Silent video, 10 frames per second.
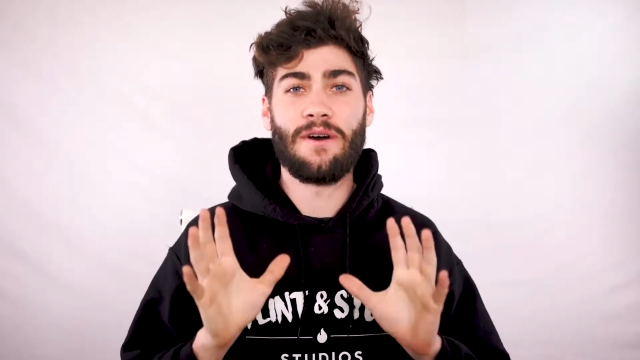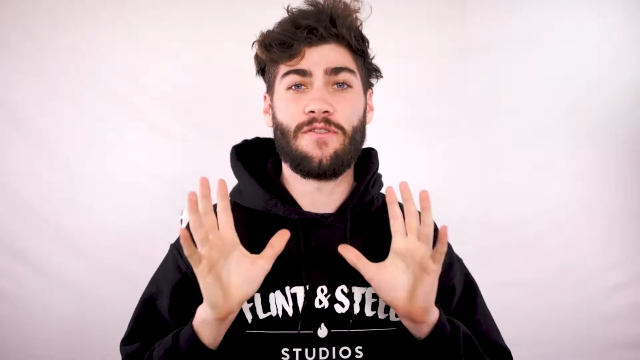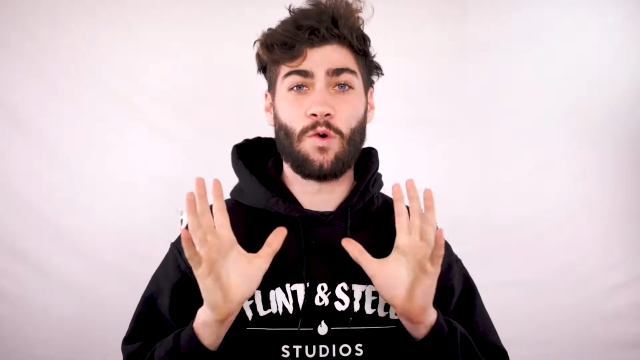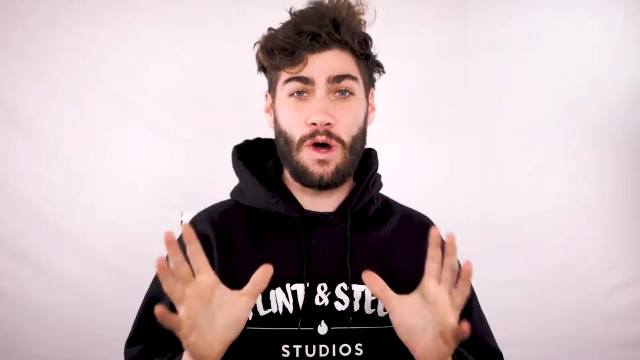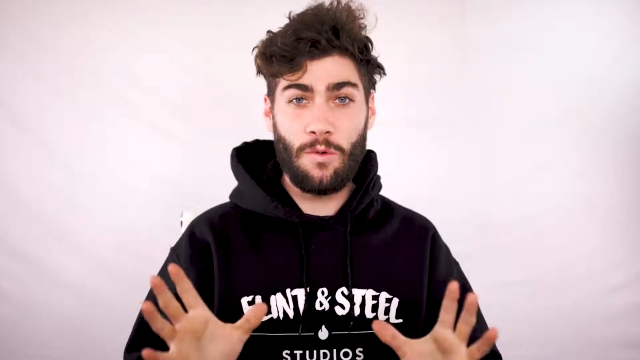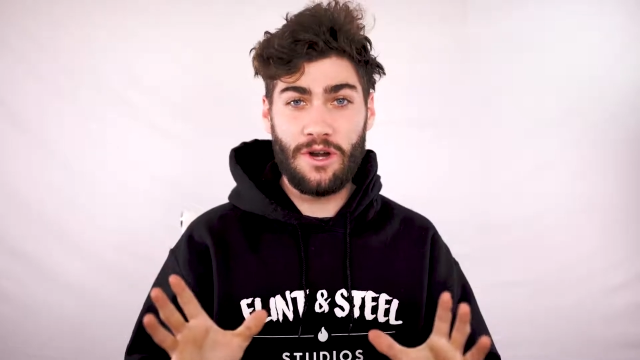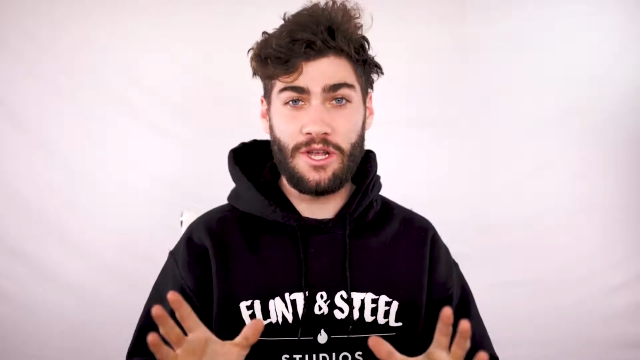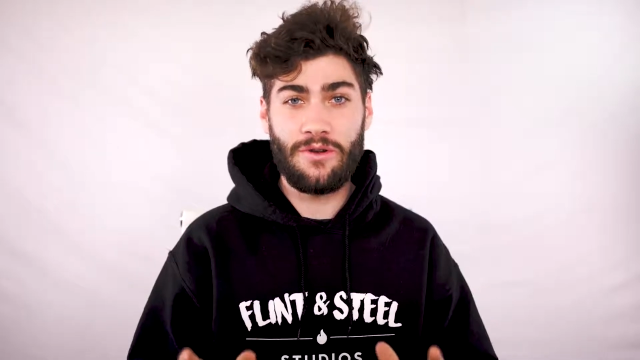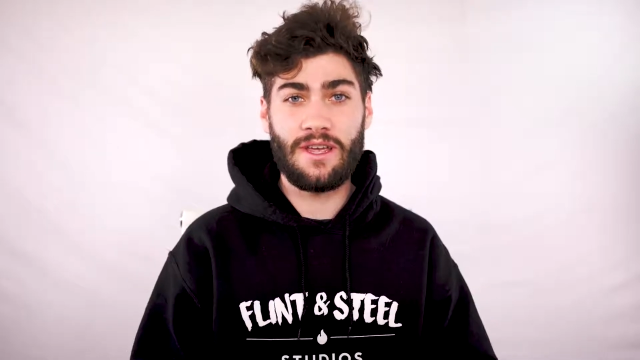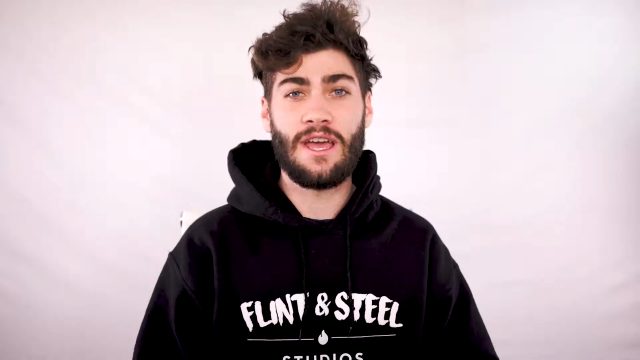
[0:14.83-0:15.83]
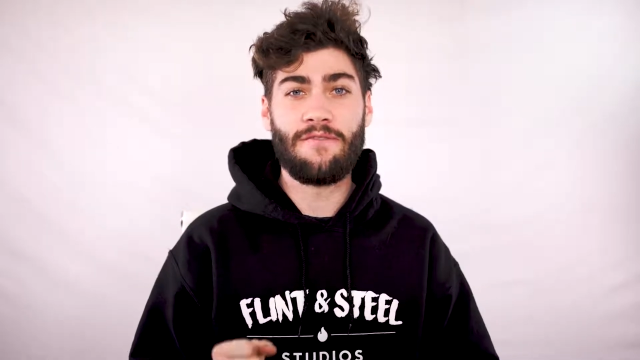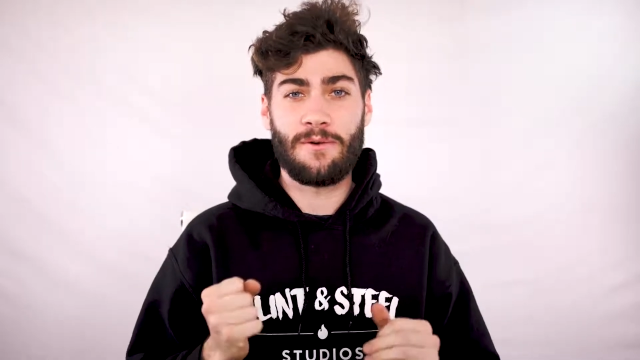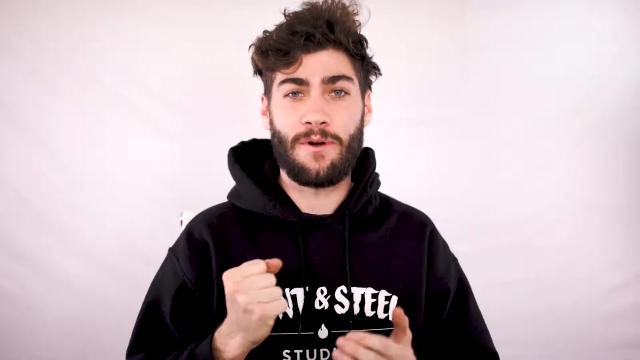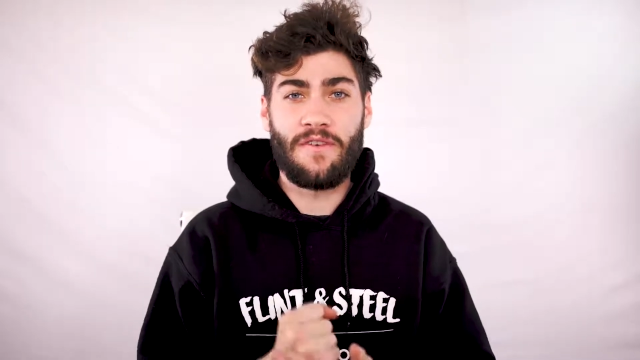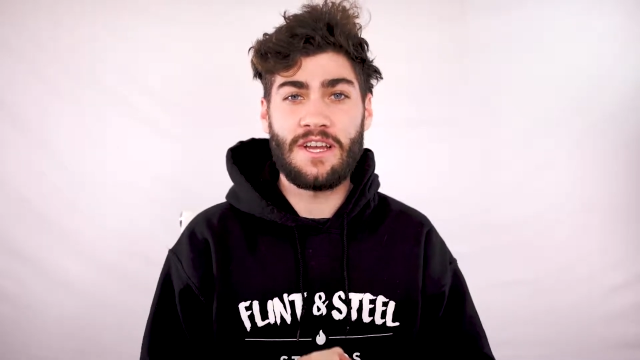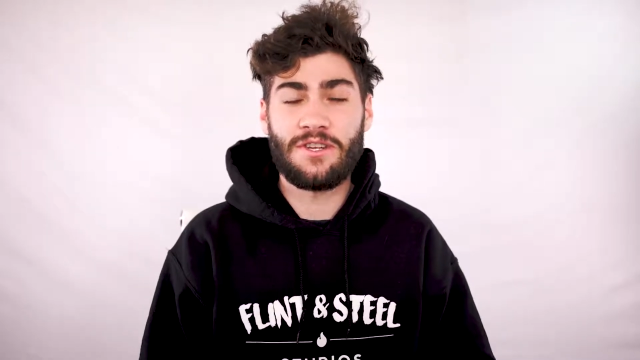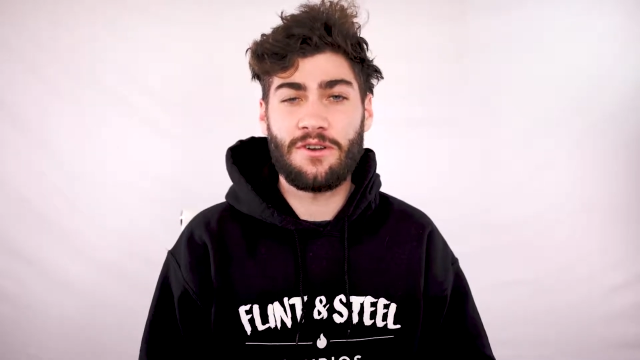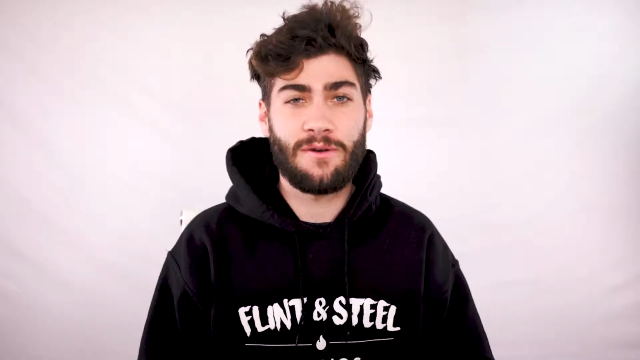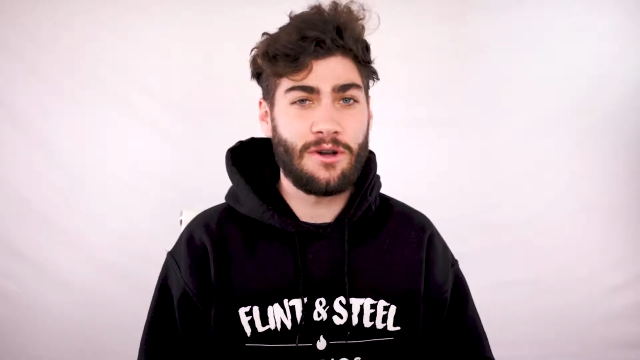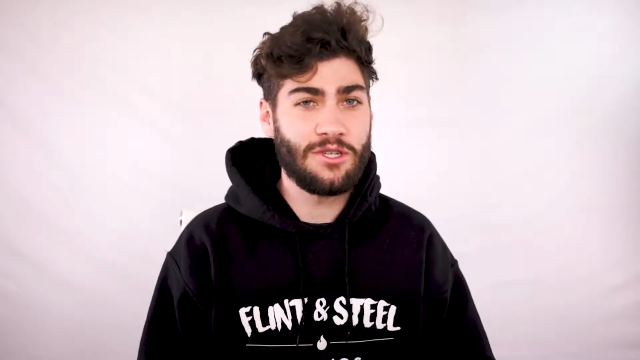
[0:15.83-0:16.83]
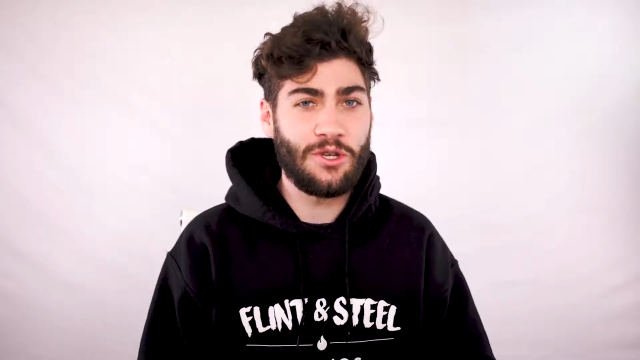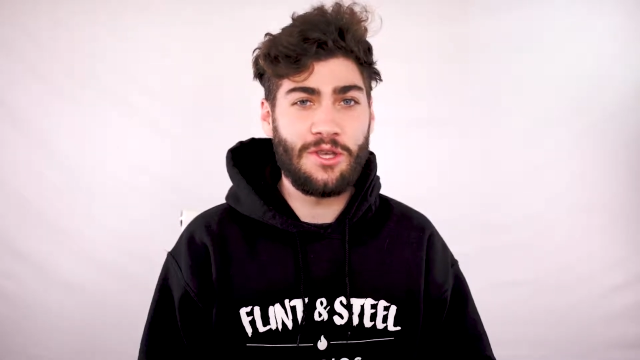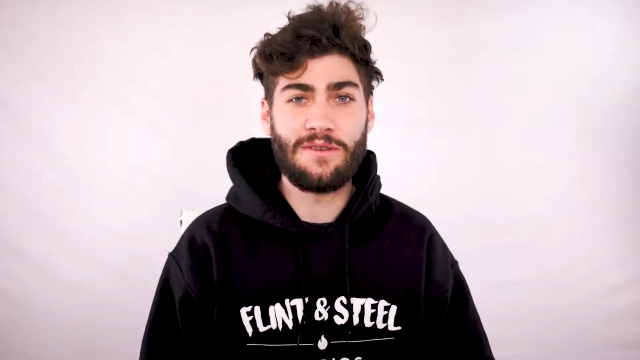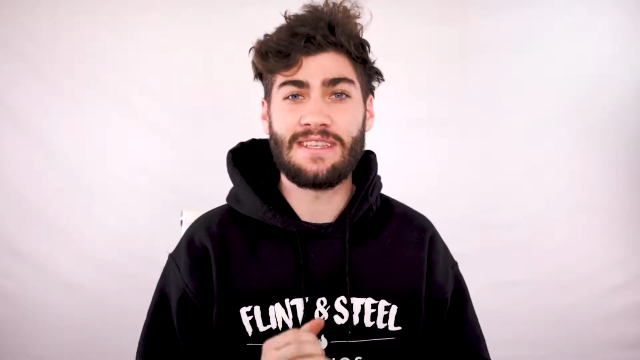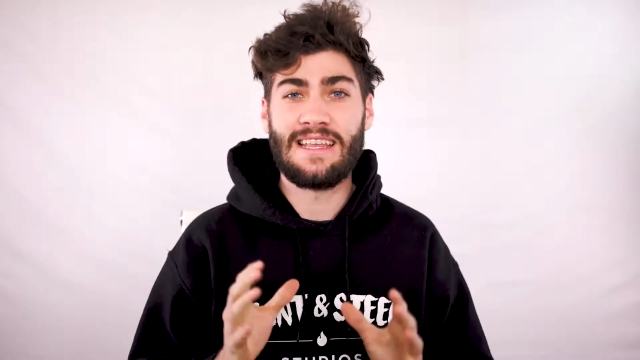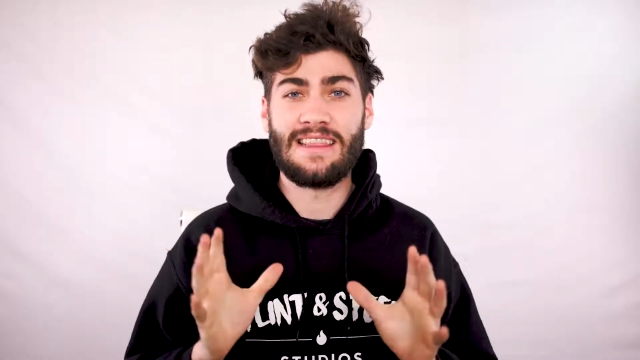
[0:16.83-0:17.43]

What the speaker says: but for what we're doing, for professional commercial use,